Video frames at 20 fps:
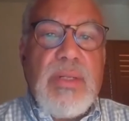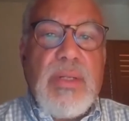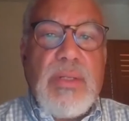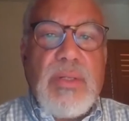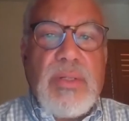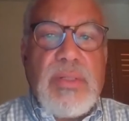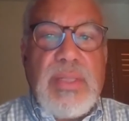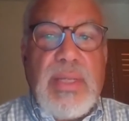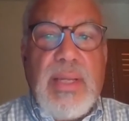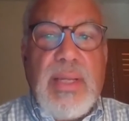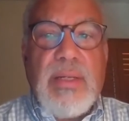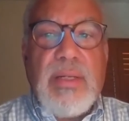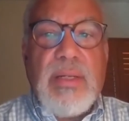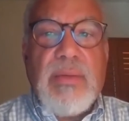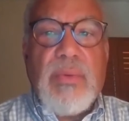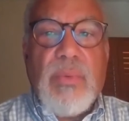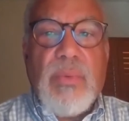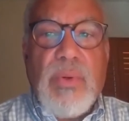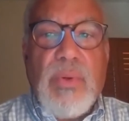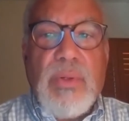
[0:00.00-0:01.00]
and understanding of
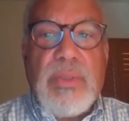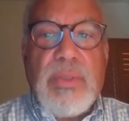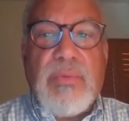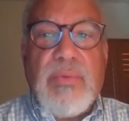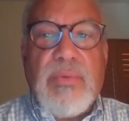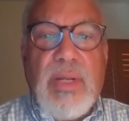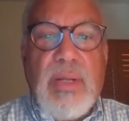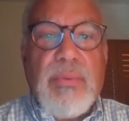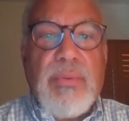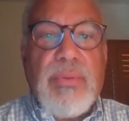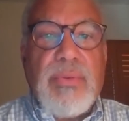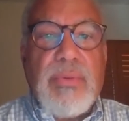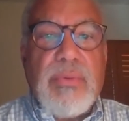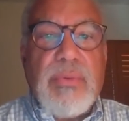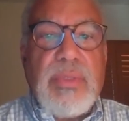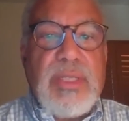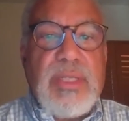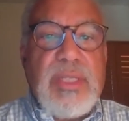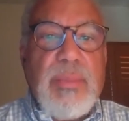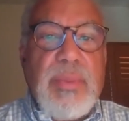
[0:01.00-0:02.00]
the world developed through
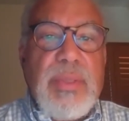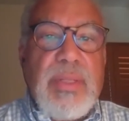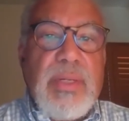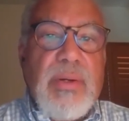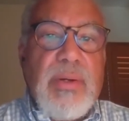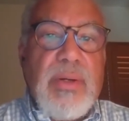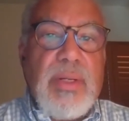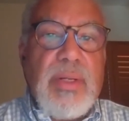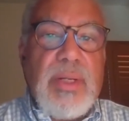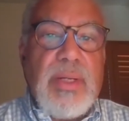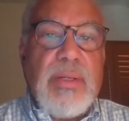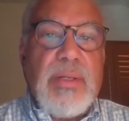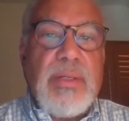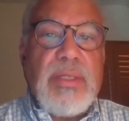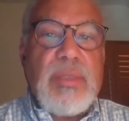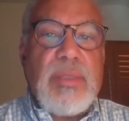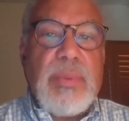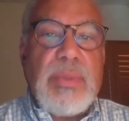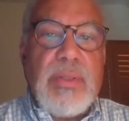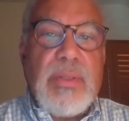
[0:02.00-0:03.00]
disciplinary and
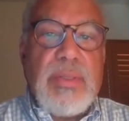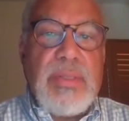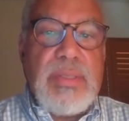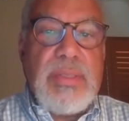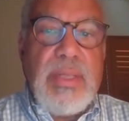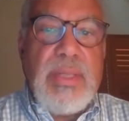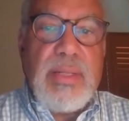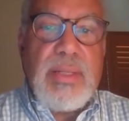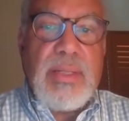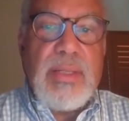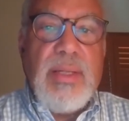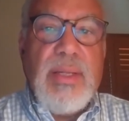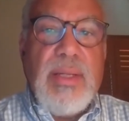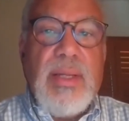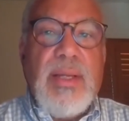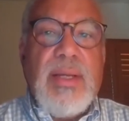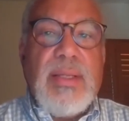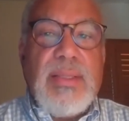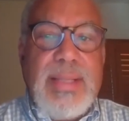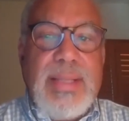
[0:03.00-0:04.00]
interdisciplinary study,
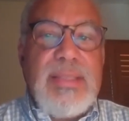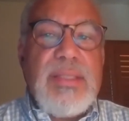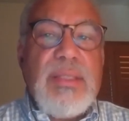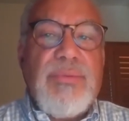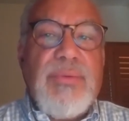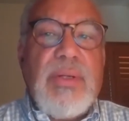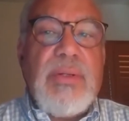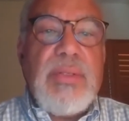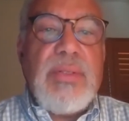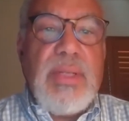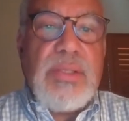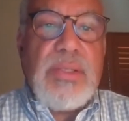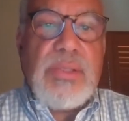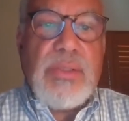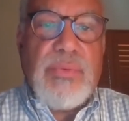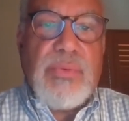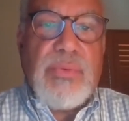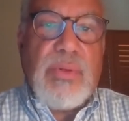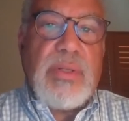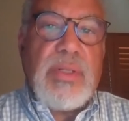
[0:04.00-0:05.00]
that's the foundation
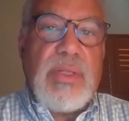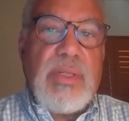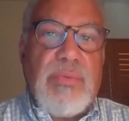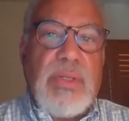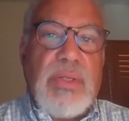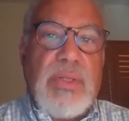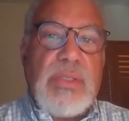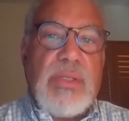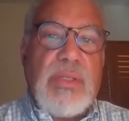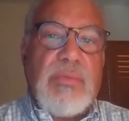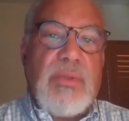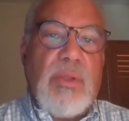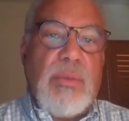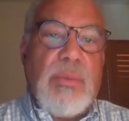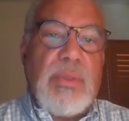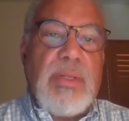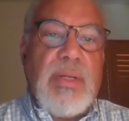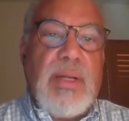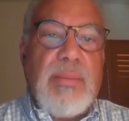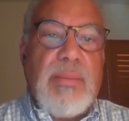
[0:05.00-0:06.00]
for our definition of global
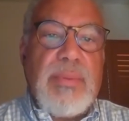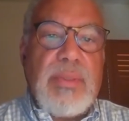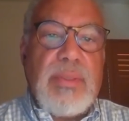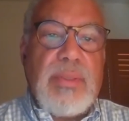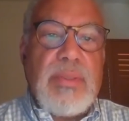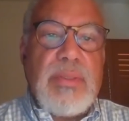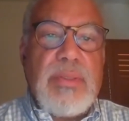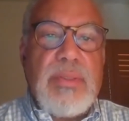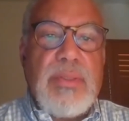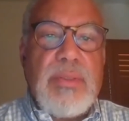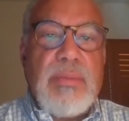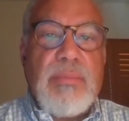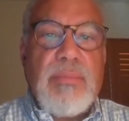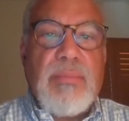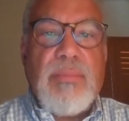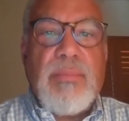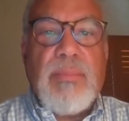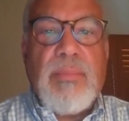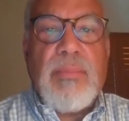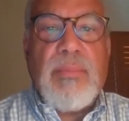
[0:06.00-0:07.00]
competence.
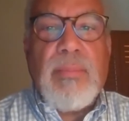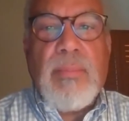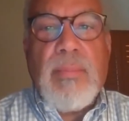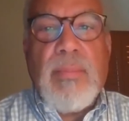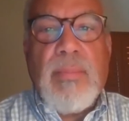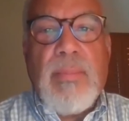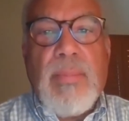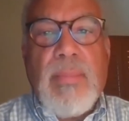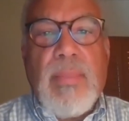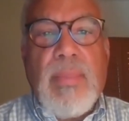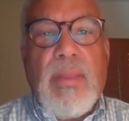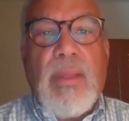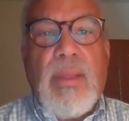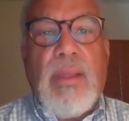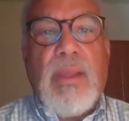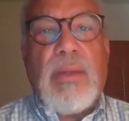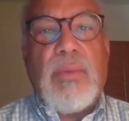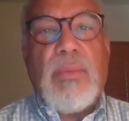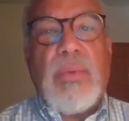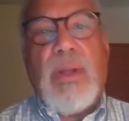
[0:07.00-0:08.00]

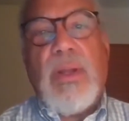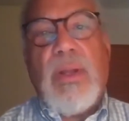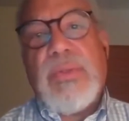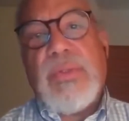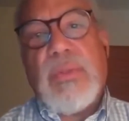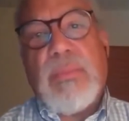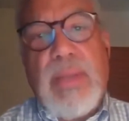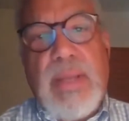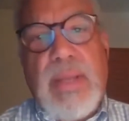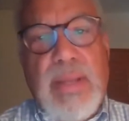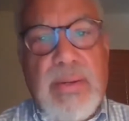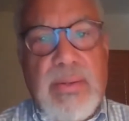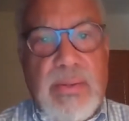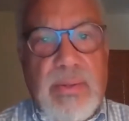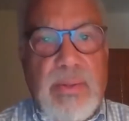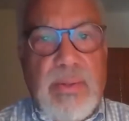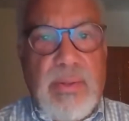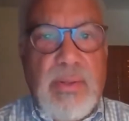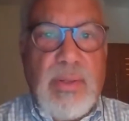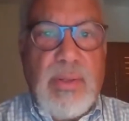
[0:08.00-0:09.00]
And what also
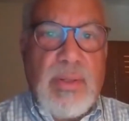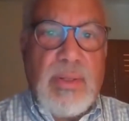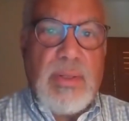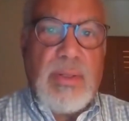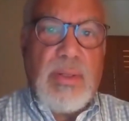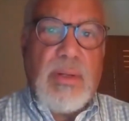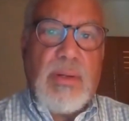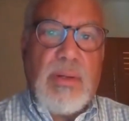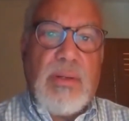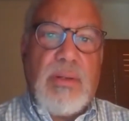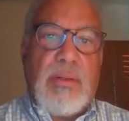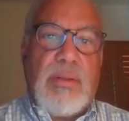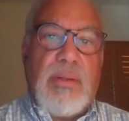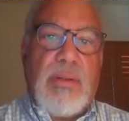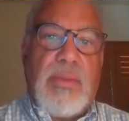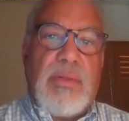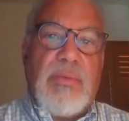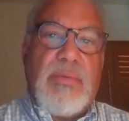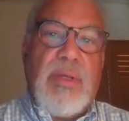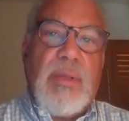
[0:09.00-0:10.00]
matter uh, are, are
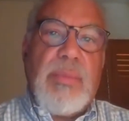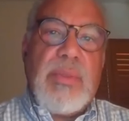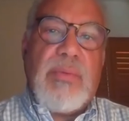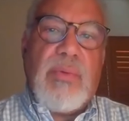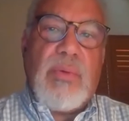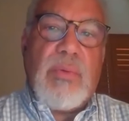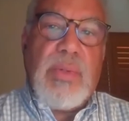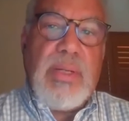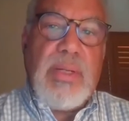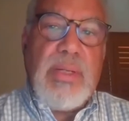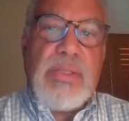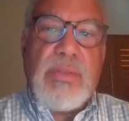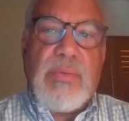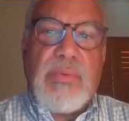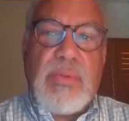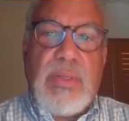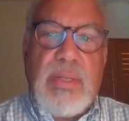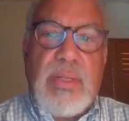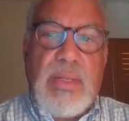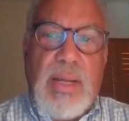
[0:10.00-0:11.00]
the development of a range of
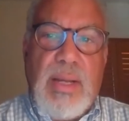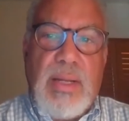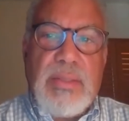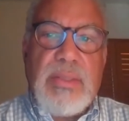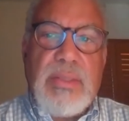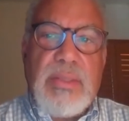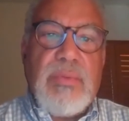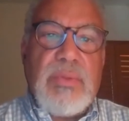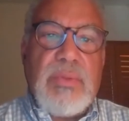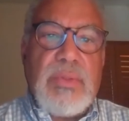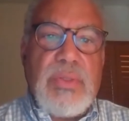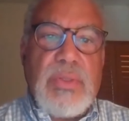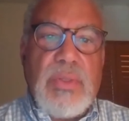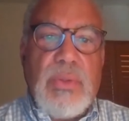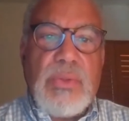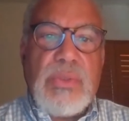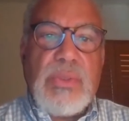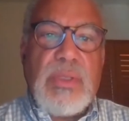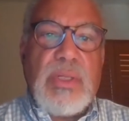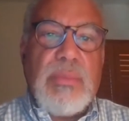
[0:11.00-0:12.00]
cognitive and
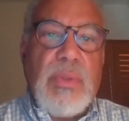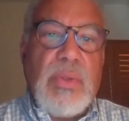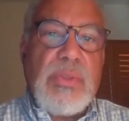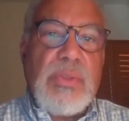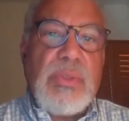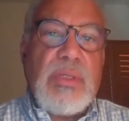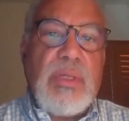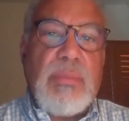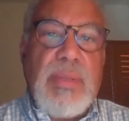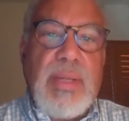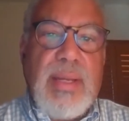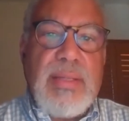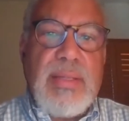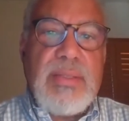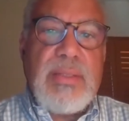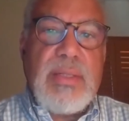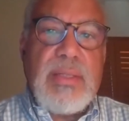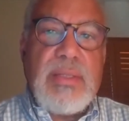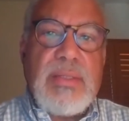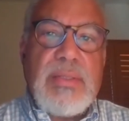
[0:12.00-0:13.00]
social and emotional
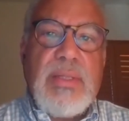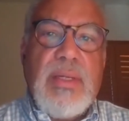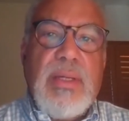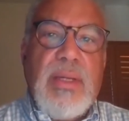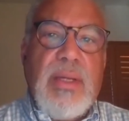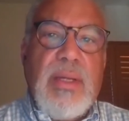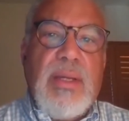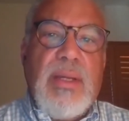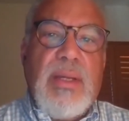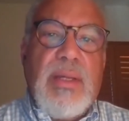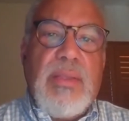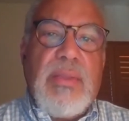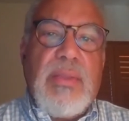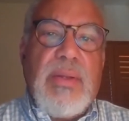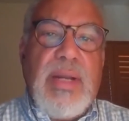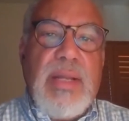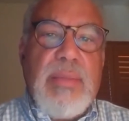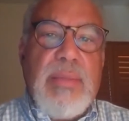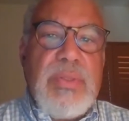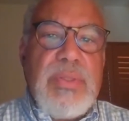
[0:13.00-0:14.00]
capacities that
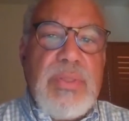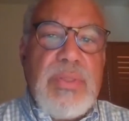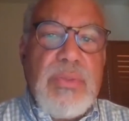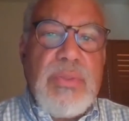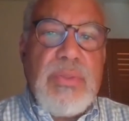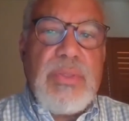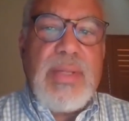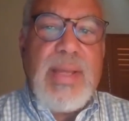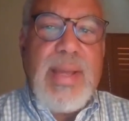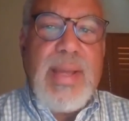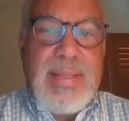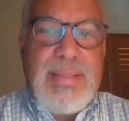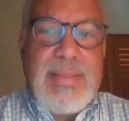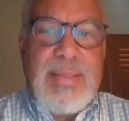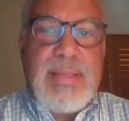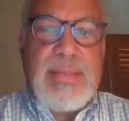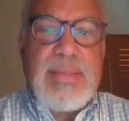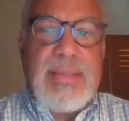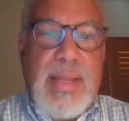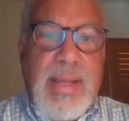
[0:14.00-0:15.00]
enable students to
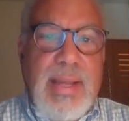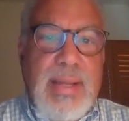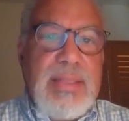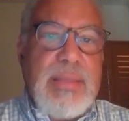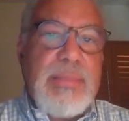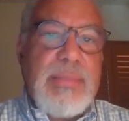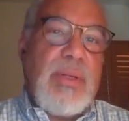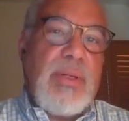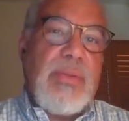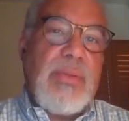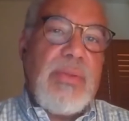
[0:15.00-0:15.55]
access and act upon